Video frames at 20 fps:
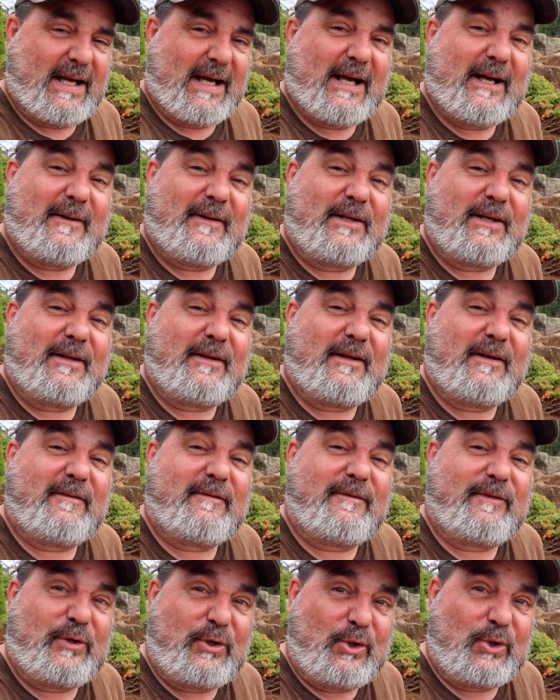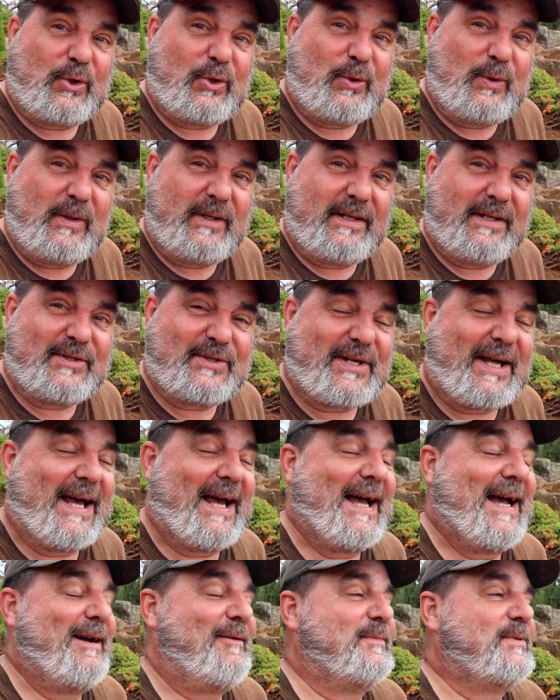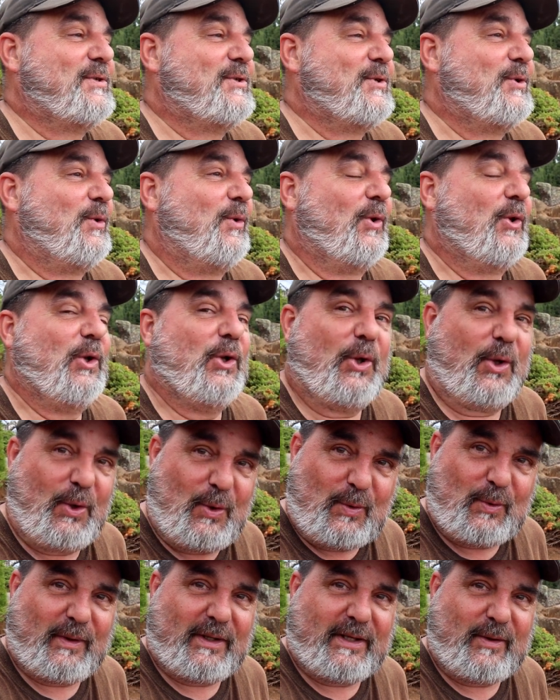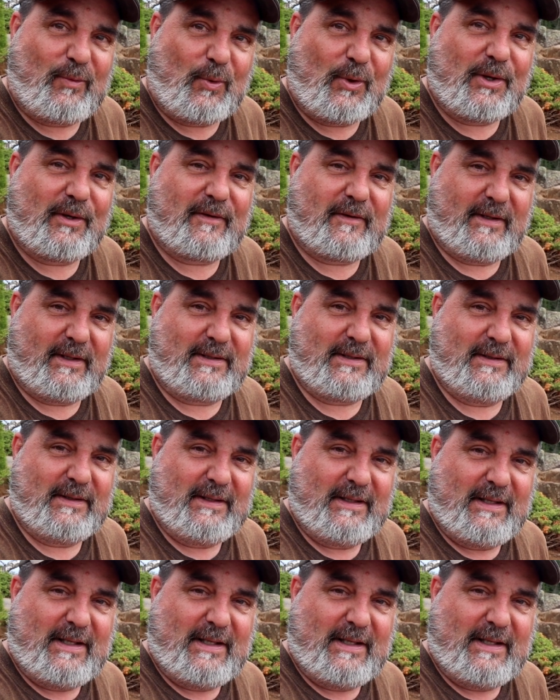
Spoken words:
And the view is absolutely worth it.